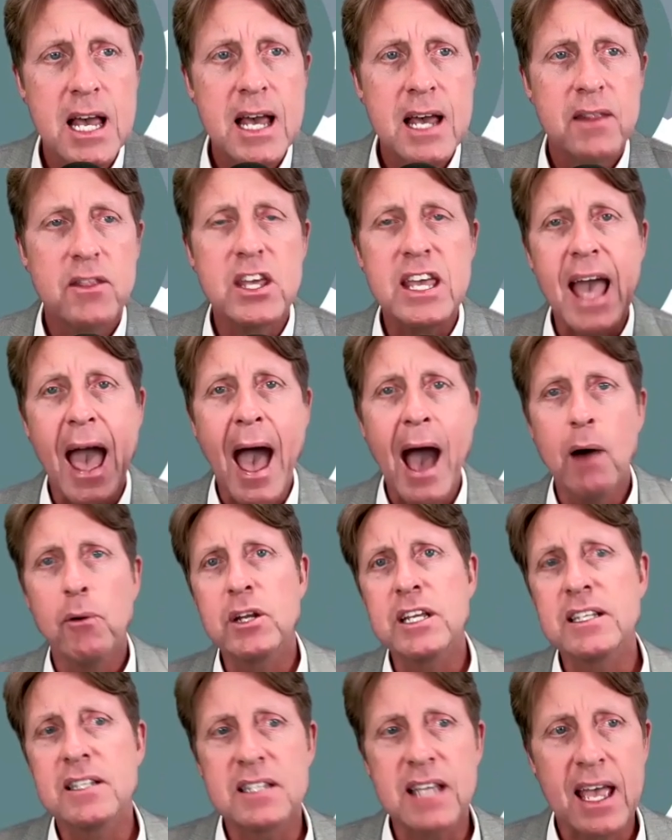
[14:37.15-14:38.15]
The
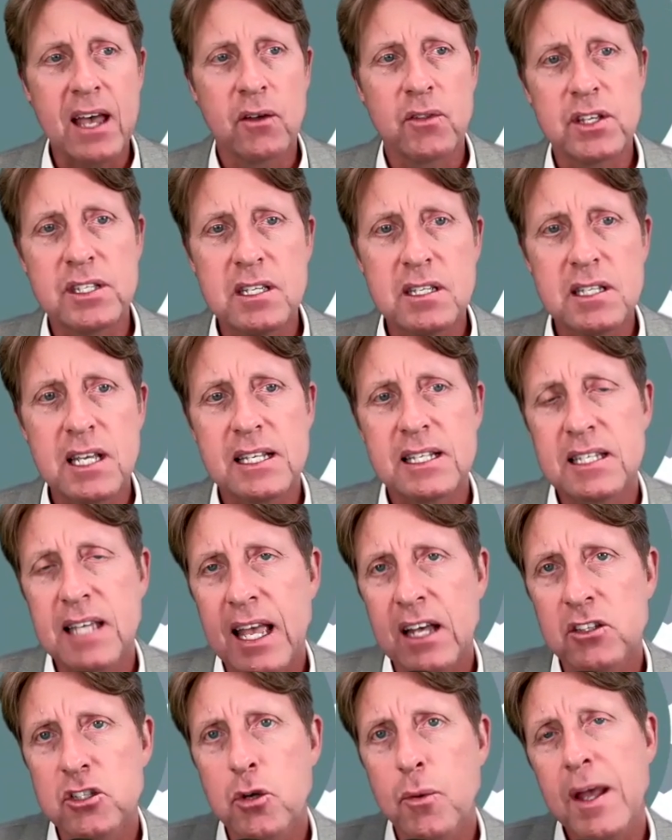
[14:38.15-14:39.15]
Audi sale, this is a
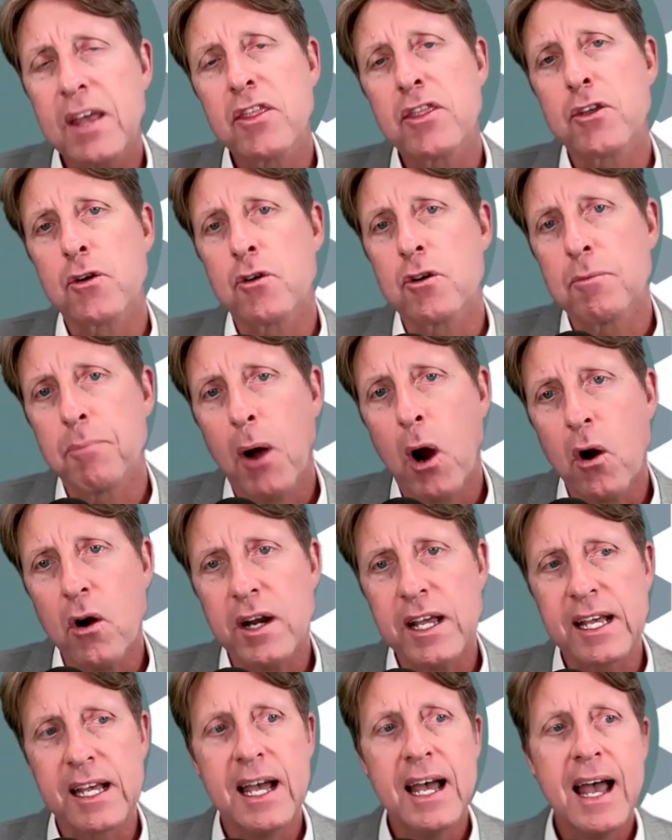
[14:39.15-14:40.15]
sale to a third
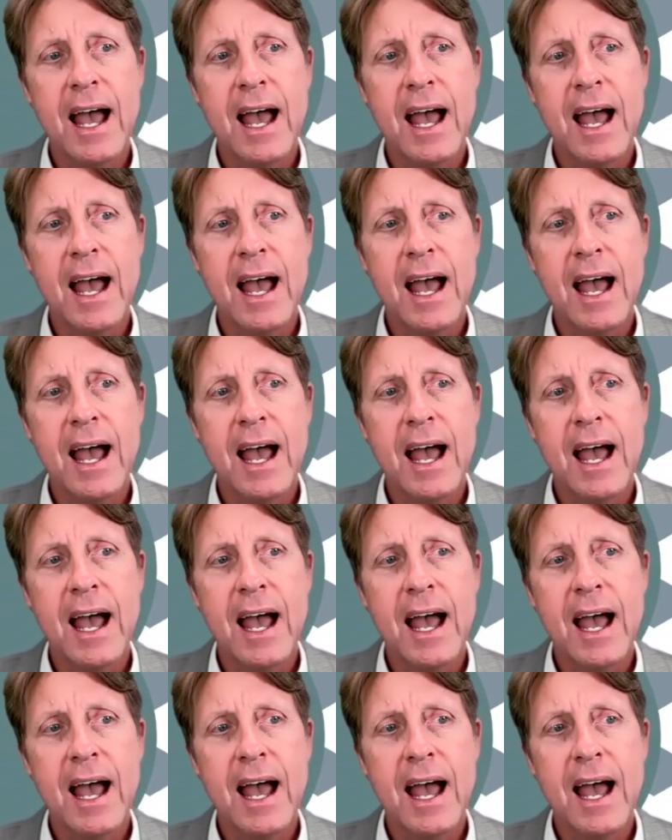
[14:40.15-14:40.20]
party.